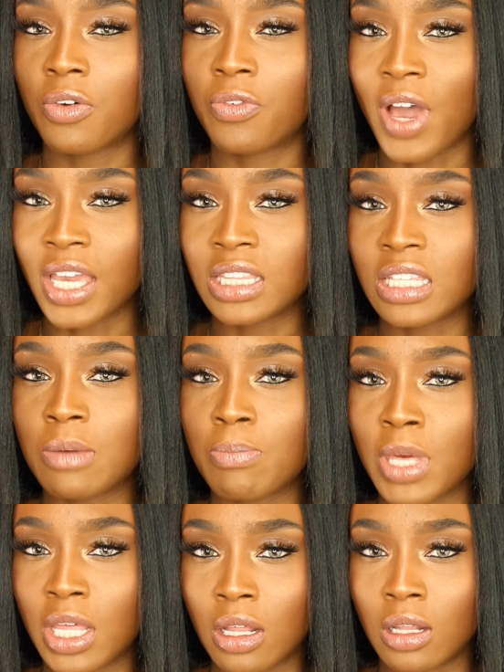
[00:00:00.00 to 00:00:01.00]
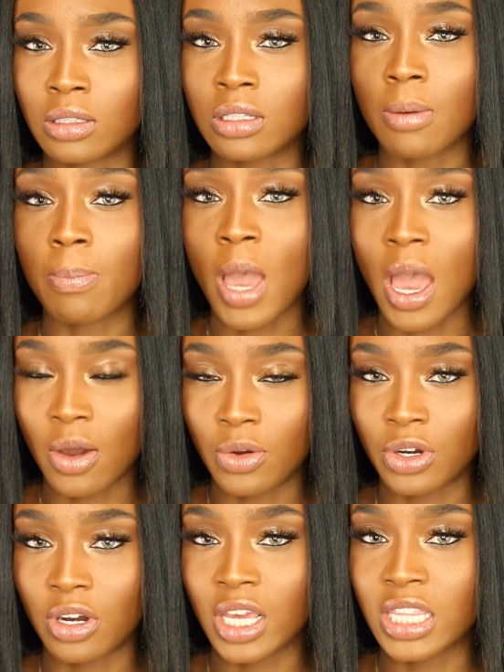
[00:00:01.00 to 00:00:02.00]
finely milled
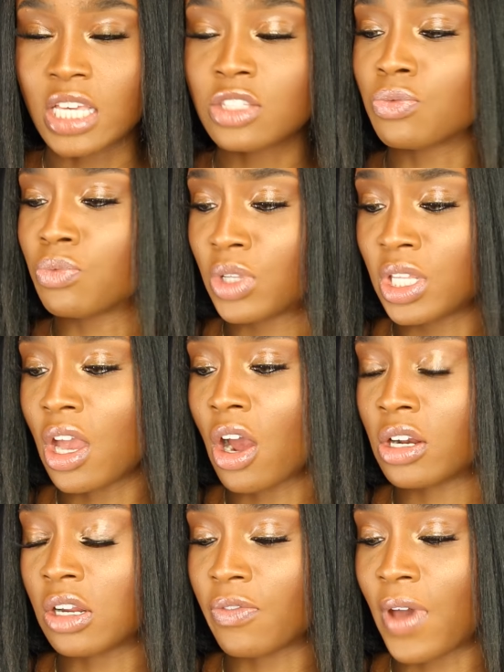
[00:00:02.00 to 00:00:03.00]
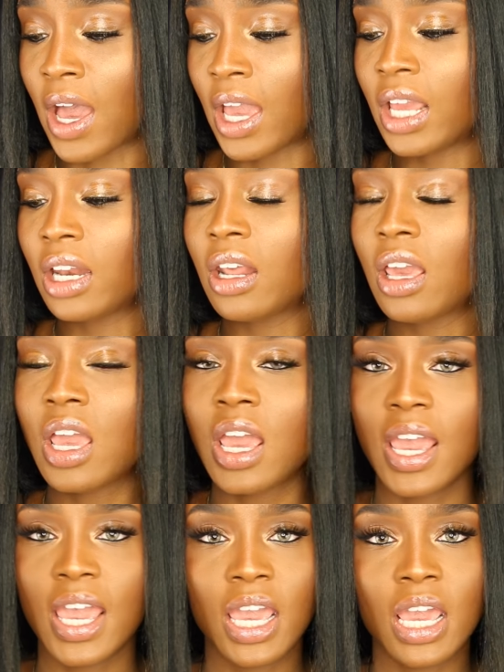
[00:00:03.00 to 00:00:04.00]
powder and that's really hard to find
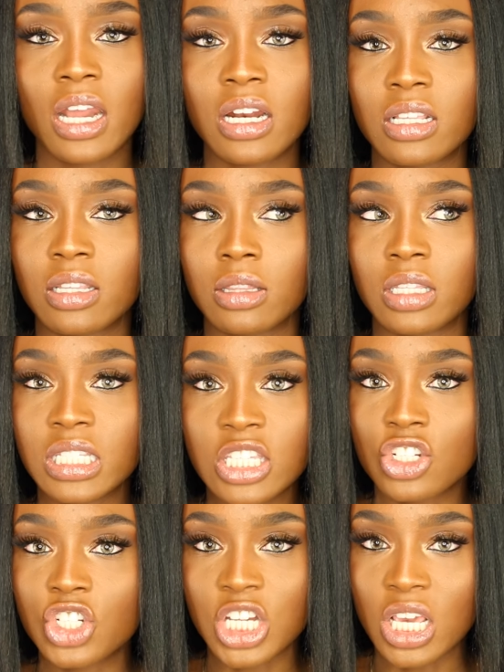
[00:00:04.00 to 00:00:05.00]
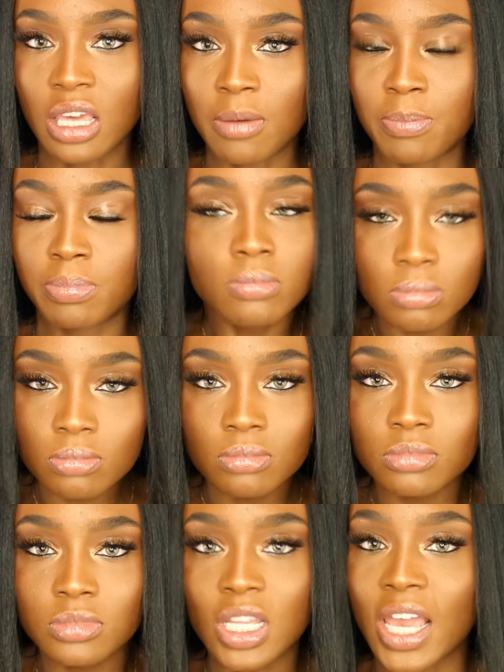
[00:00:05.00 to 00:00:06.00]
and this is cheap
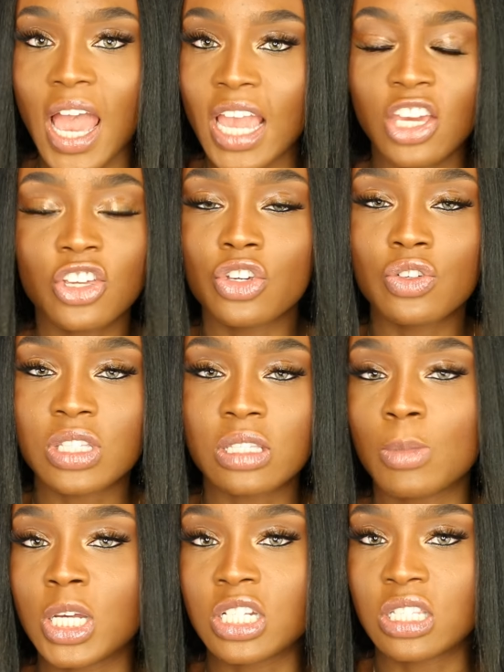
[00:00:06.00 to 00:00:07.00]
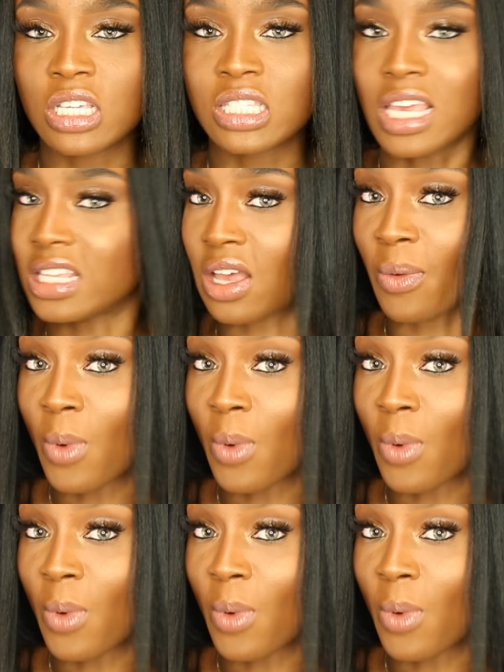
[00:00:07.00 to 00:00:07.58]
like I can use as much of this as I